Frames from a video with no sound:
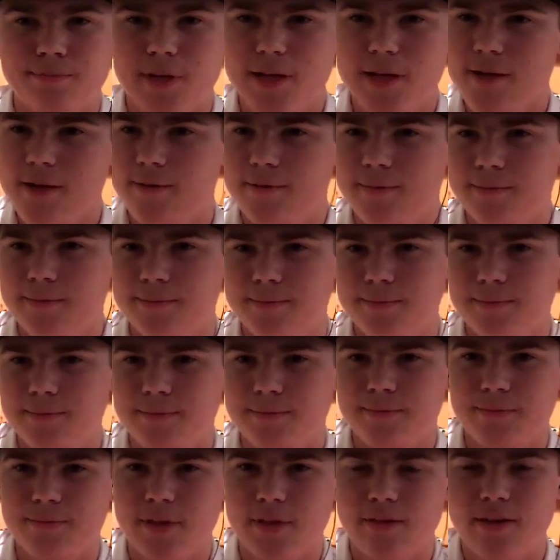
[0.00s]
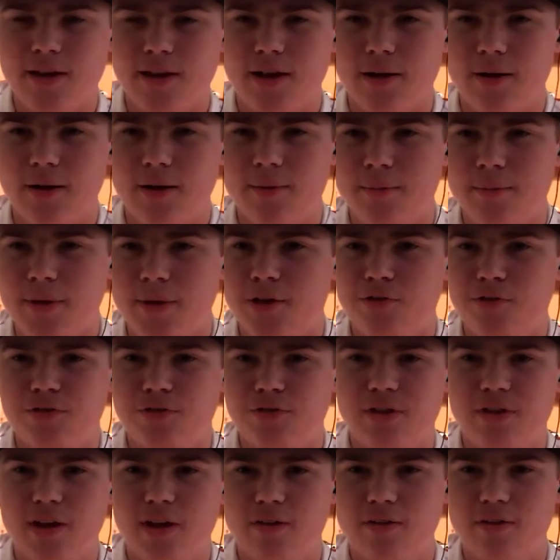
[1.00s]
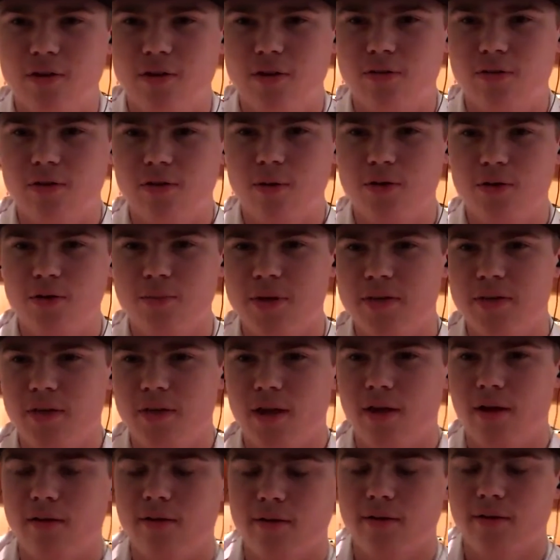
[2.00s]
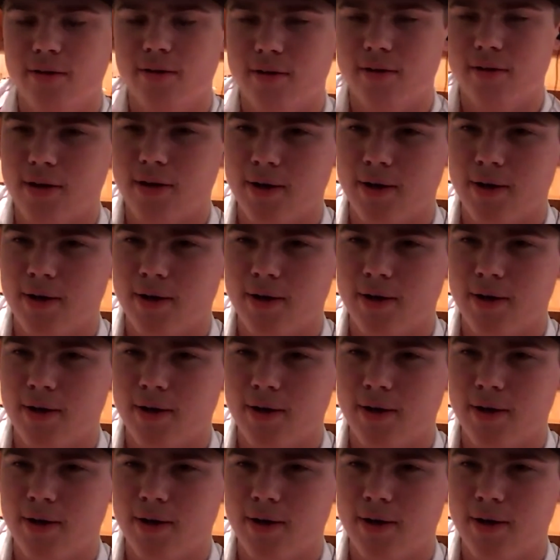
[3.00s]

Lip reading: Yeah, that's kind of interest in NASCAR has always been there.